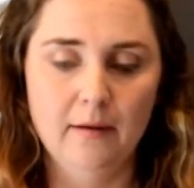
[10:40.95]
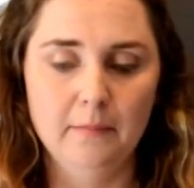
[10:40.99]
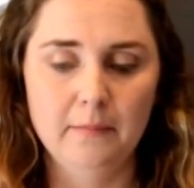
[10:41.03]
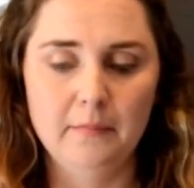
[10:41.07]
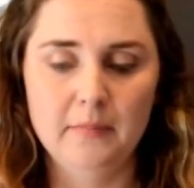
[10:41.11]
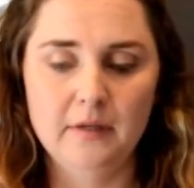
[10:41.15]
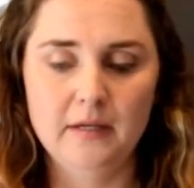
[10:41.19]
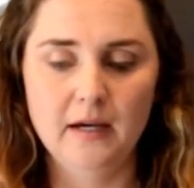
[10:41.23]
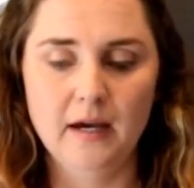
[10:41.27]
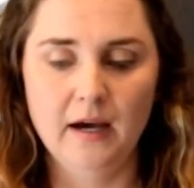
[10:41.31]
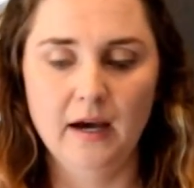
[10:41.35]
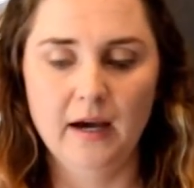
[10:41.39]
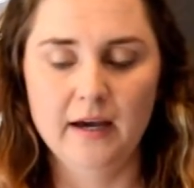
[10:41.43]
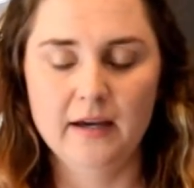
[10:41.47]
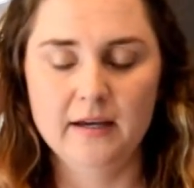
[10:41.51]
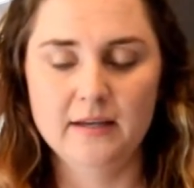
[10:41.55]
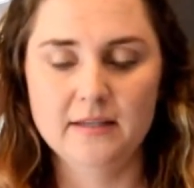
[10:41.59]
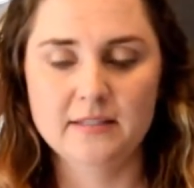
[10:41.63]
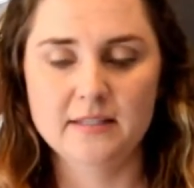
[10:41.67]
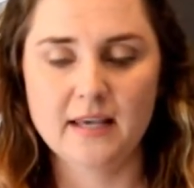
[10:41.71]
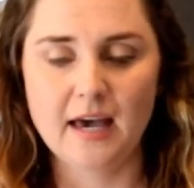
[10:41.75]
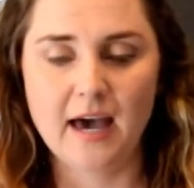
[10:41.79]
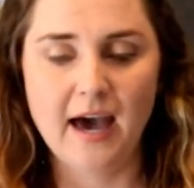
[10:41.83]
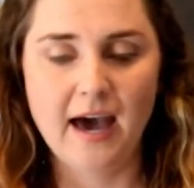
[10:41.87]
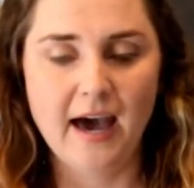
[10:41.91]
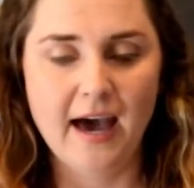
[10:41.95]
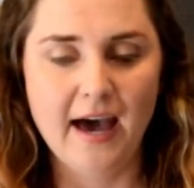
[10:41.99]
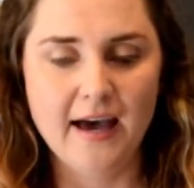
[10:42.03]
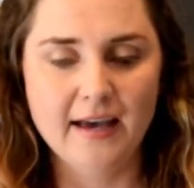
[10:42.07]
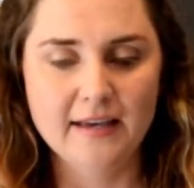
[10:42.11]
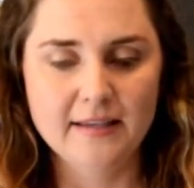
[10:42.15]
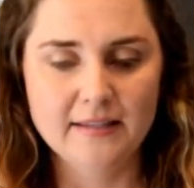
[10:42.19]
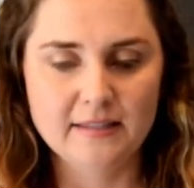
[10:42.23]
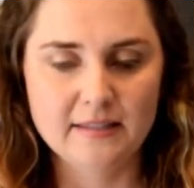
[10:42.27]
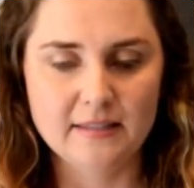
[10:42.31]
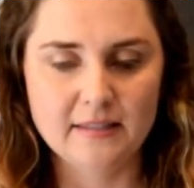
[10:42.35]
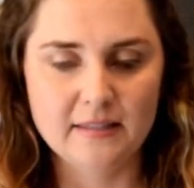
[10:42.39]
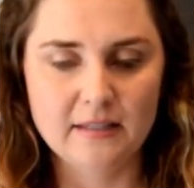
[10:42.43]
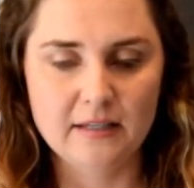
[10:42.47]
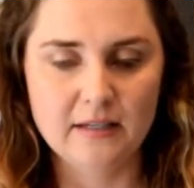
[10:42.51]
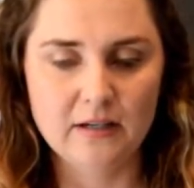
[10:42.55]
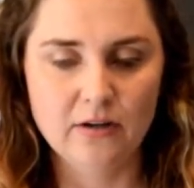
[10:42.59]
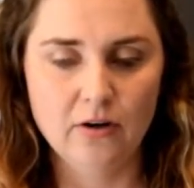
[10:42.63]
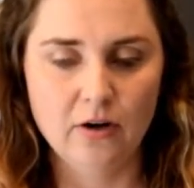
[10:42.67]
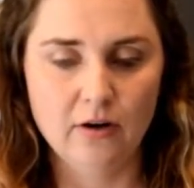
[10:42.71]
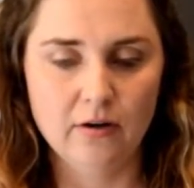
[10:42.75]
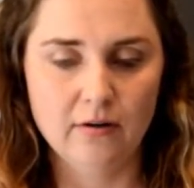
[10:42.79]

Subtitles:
because as the